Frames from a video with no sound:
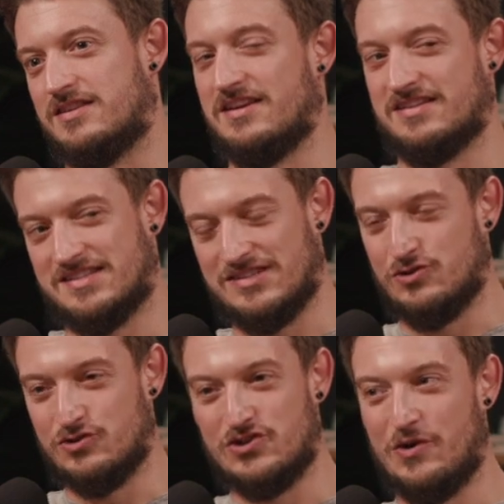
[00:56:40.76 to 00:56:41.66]
it's
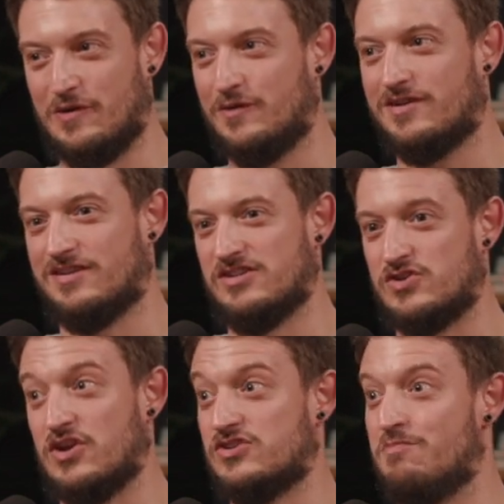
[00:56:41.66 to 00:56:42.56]
also
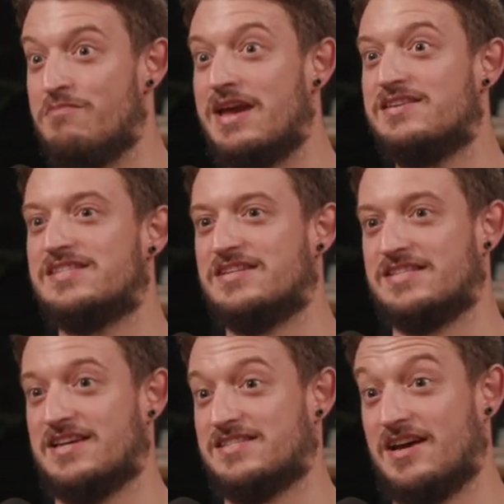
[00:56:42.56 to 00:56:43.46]
as, as amazing
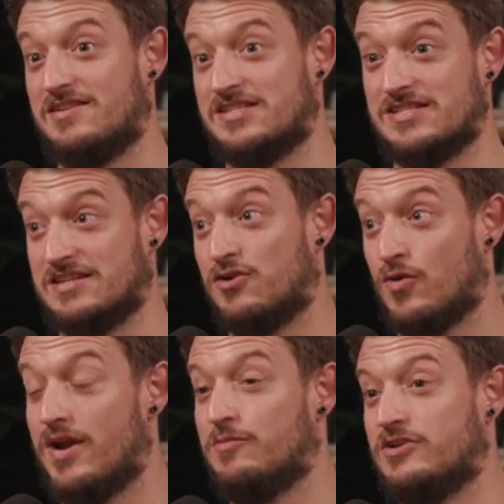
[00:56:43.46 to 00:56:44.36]
as that sounds, as
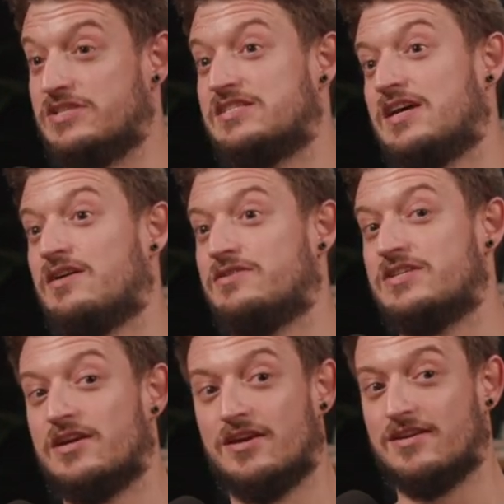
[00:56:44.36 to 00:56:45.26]
incredible as it
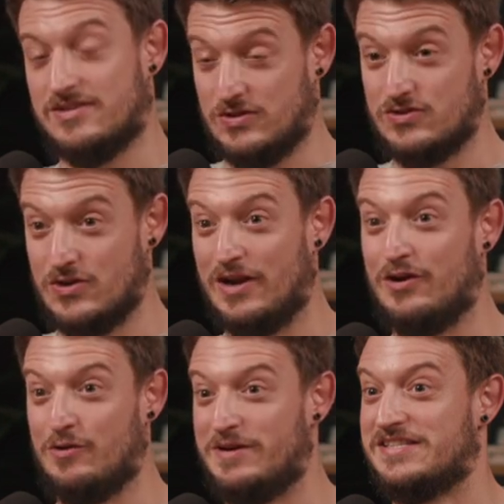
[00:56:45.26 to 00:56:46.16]
sounds, it's also a
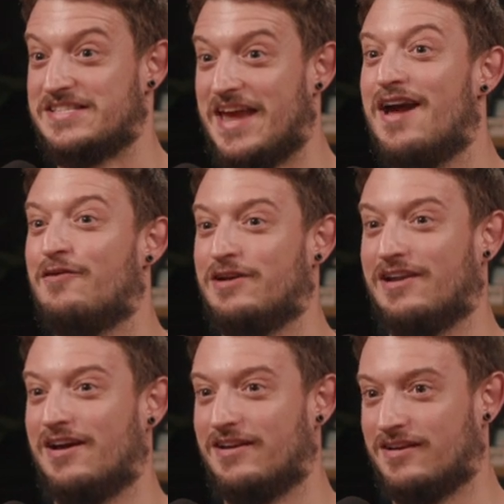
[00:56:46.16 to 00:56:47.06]
little bit
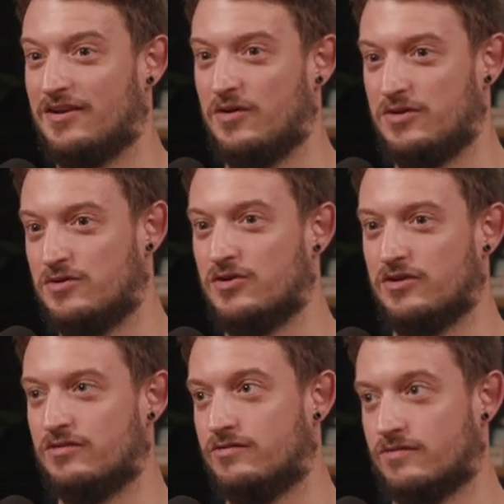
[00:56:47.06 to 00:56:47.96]
scary. Like, you know, you
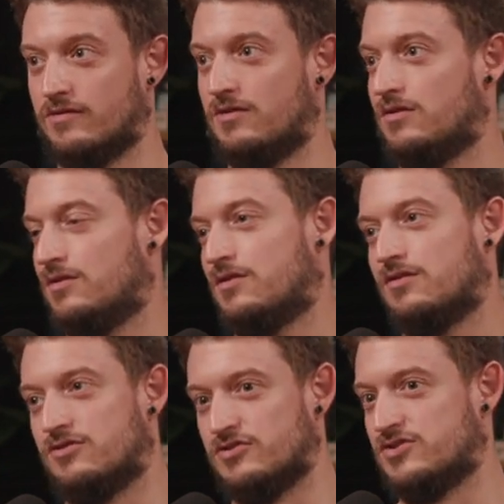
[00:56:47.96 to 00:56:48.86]
could have
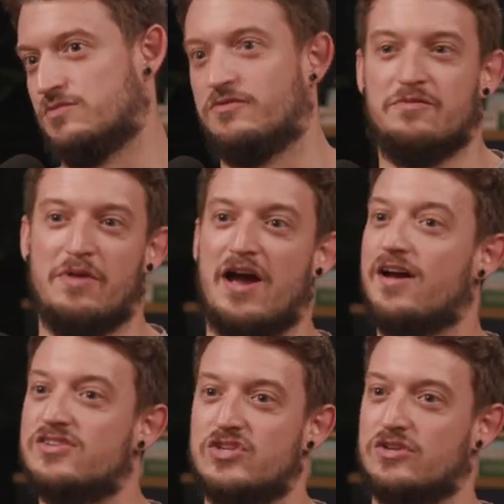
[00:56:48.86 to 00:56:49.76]
done something by
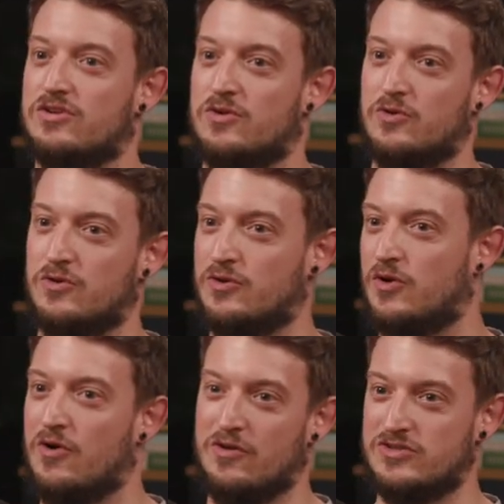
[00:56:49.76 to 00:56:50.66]
accident
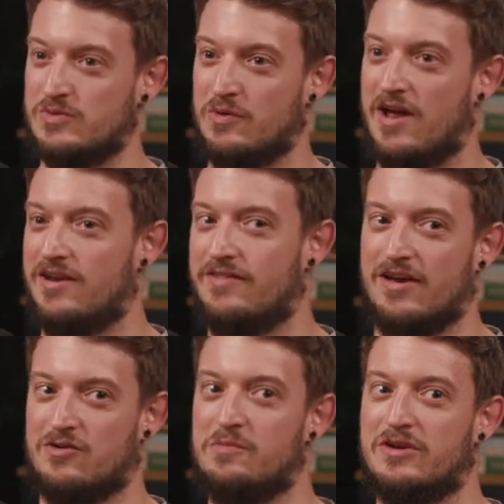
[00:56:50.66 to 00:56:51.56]
or gone on somewhere and
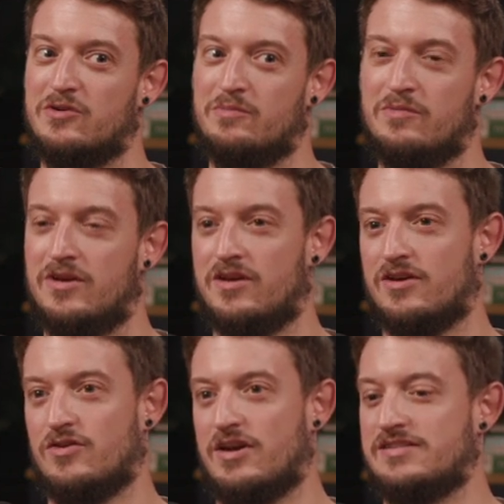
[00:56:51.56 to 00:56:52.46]
then that could become
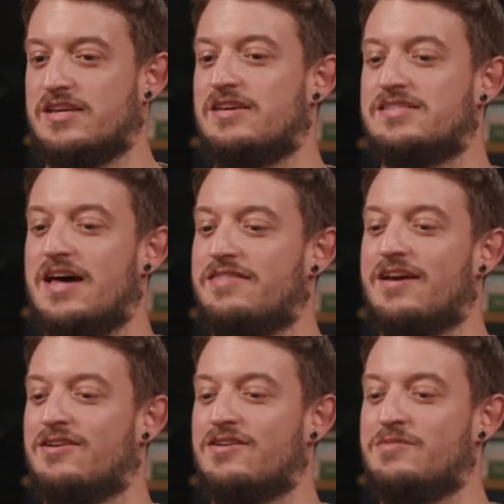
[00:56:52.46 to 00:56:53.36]
is is
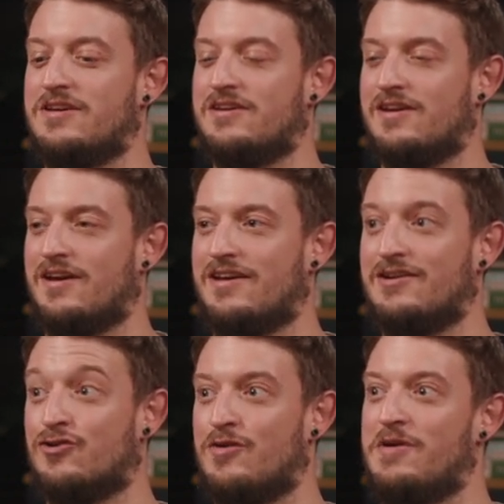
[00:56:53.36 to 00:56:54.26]
that then going to be
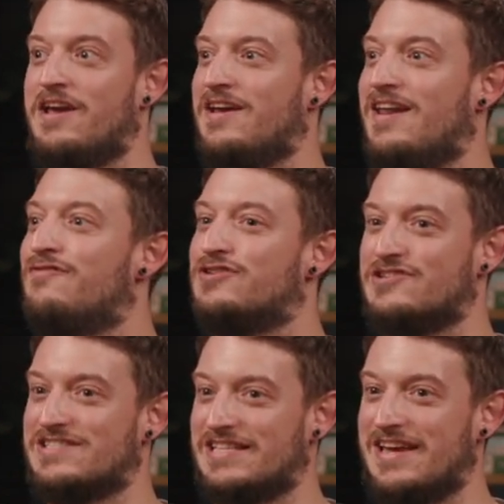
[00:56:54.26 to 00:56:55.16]
incriminating
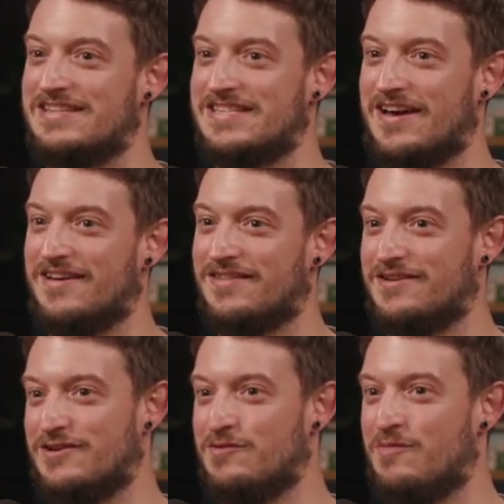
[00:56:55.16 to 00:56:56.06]
evidence later
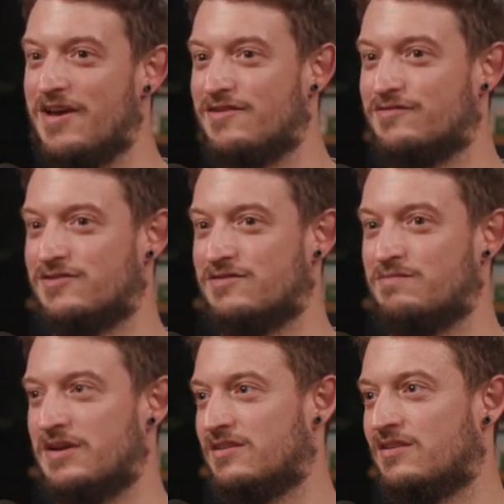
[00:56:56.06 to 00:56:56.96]
that yeah. you may have
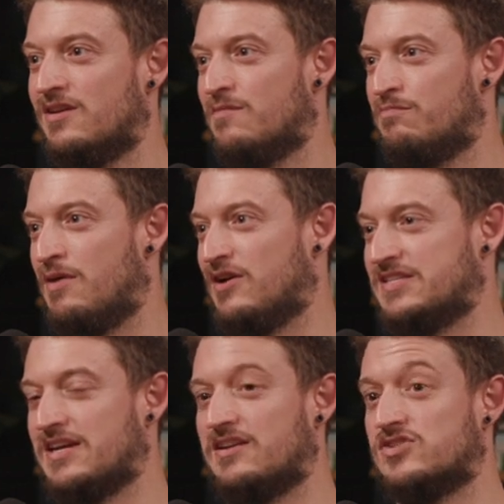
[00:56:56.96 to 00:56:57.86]
been
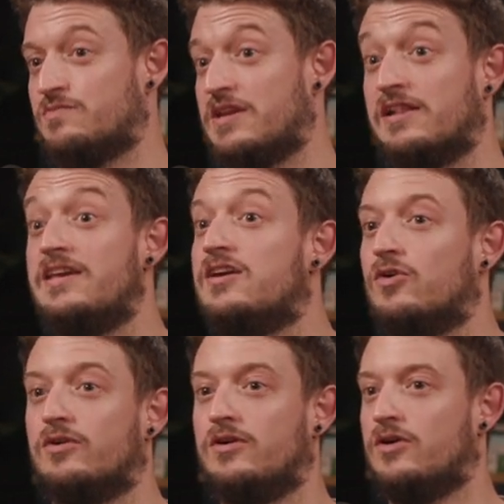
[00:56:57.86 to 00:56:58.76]
partaking in something
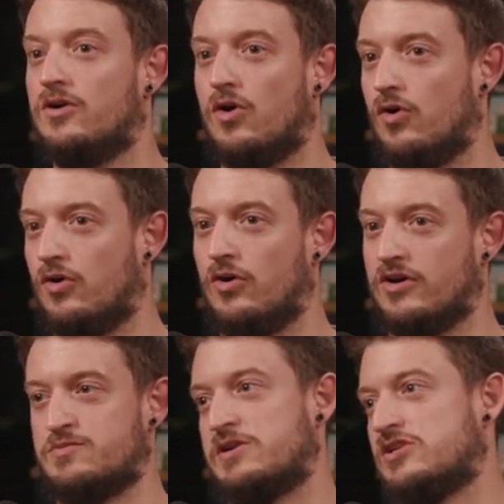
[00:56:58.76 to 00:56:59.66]
illegal
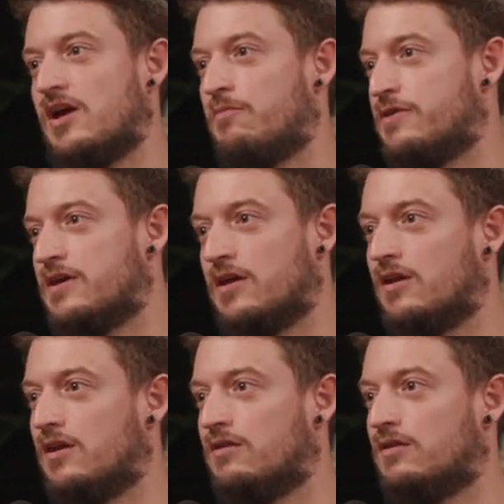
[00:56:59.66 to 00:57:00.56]
or especially I'm
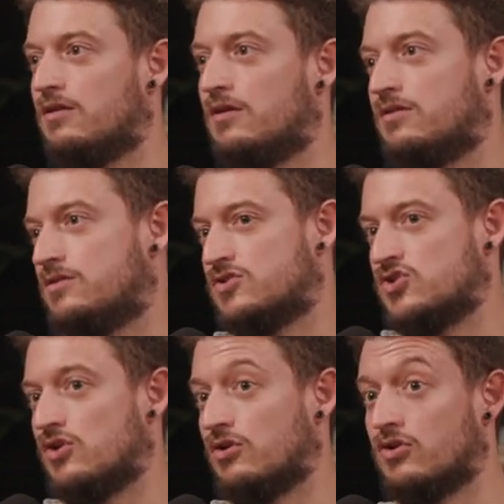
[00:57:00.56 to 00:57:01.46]
thinking in in
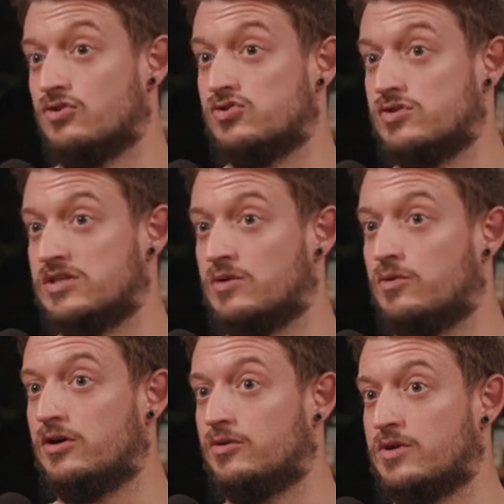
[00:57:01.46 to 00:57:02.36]
certain countries
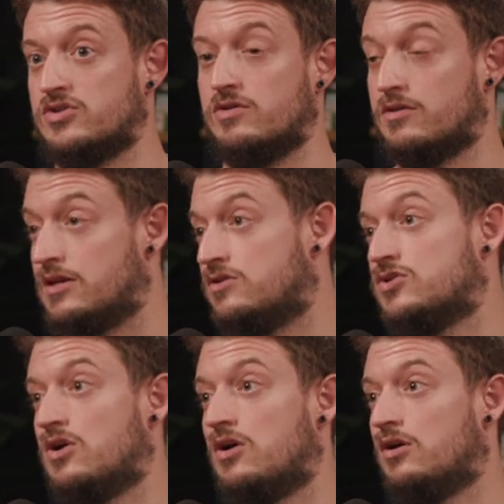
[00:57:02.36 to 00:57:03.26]
world where certain
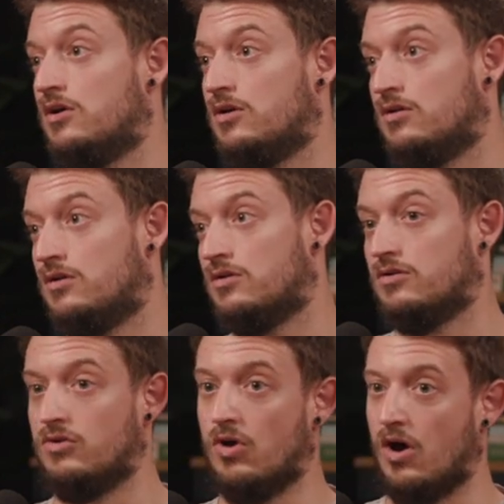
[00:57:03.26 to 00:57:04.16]
things are
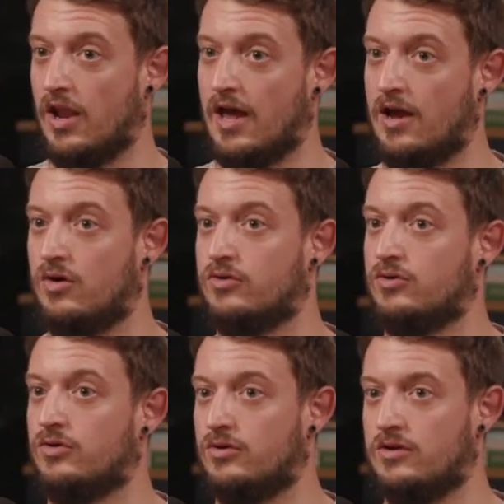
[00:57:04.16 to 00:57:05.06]
not
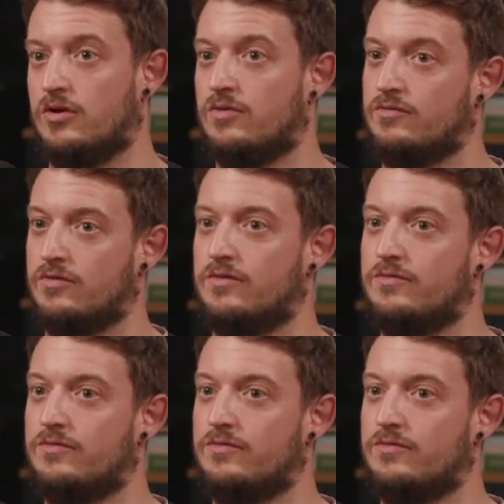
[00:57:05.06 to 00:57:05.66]
allowed or you know if,